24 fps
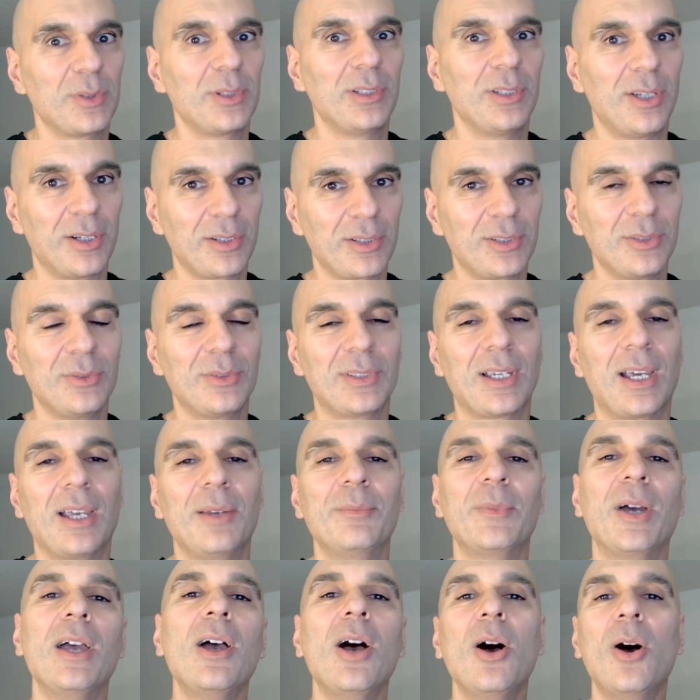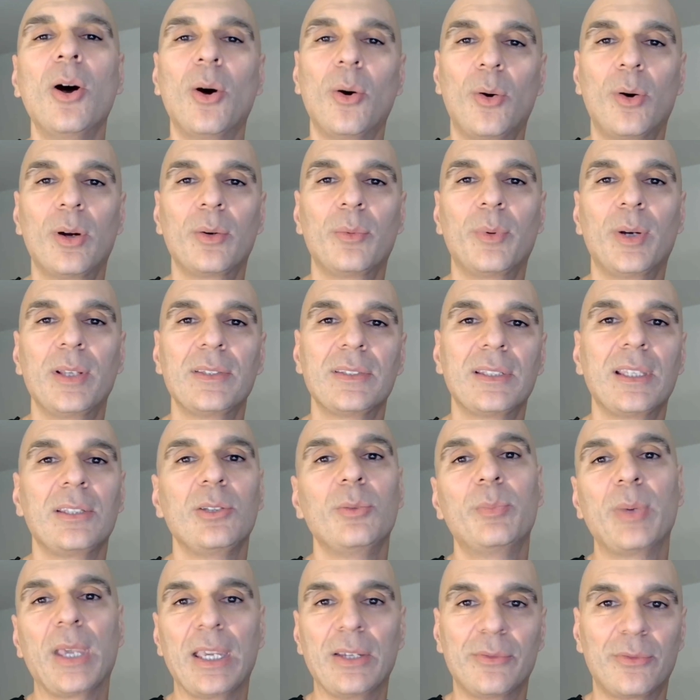with a long queue time, or ones that
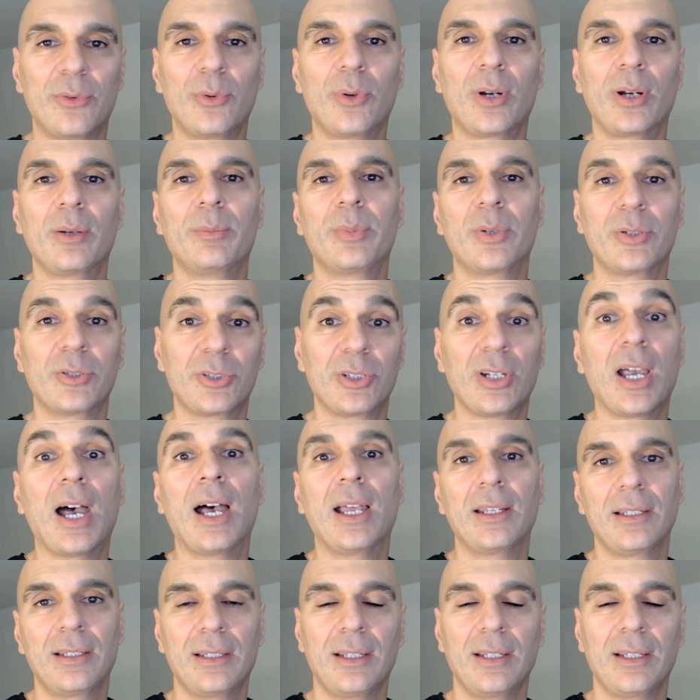you pay for per shot.